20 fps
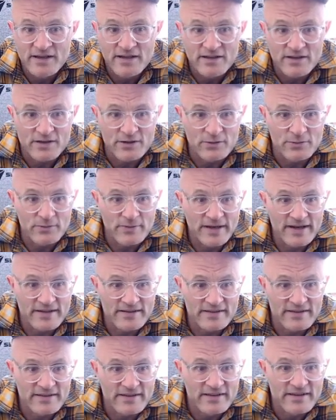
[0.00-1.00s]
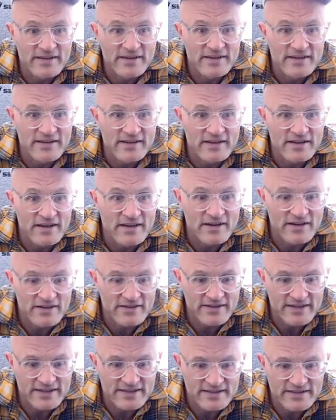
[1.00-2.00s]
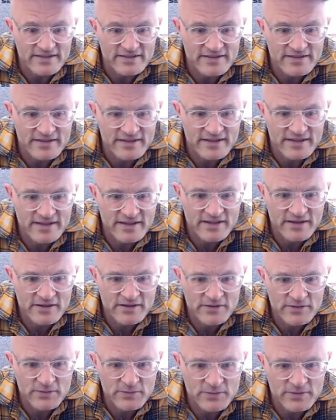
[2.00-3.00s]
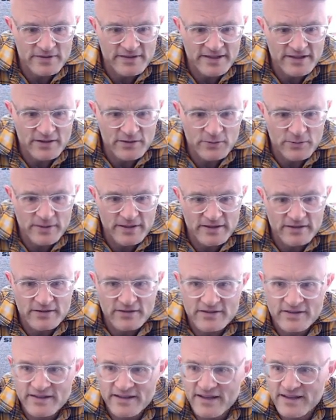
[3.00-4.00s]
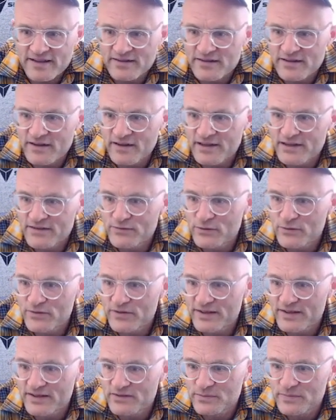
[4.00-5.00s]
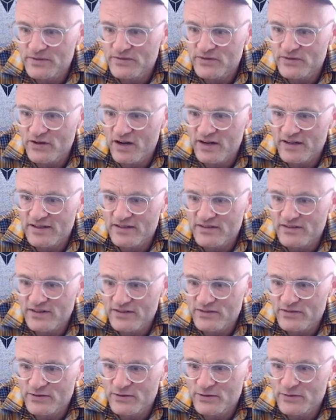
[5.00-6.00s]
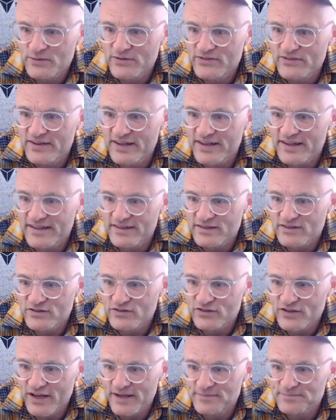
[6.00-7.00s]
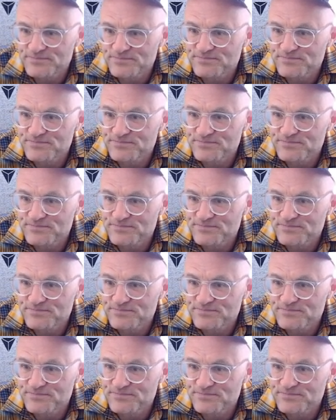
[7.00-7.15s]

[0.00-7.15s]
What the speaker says: Correct. All right, let's click here. We'll take a quick look at the evil things Mr. Hockey Chess Dude is saying in the chat.